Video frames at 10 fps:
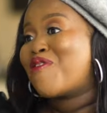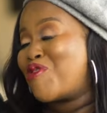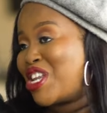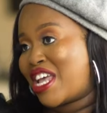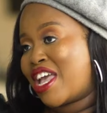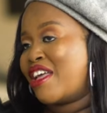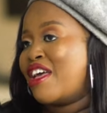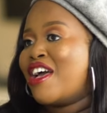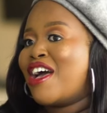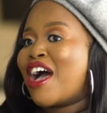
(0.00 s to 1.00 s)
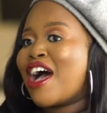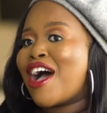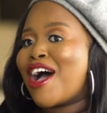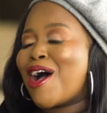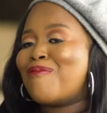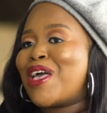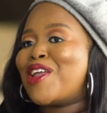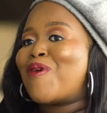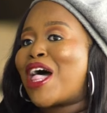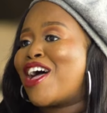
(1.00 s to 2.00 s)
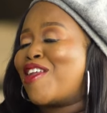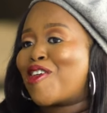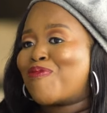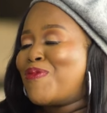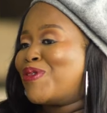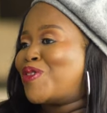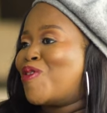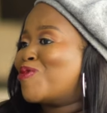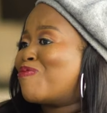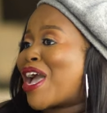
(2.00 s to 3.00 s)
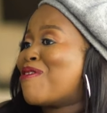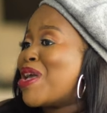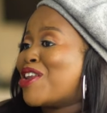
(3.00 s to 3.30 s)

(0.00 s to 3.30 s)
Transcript: everyday. Mm. Um, and while a lot of people don't might,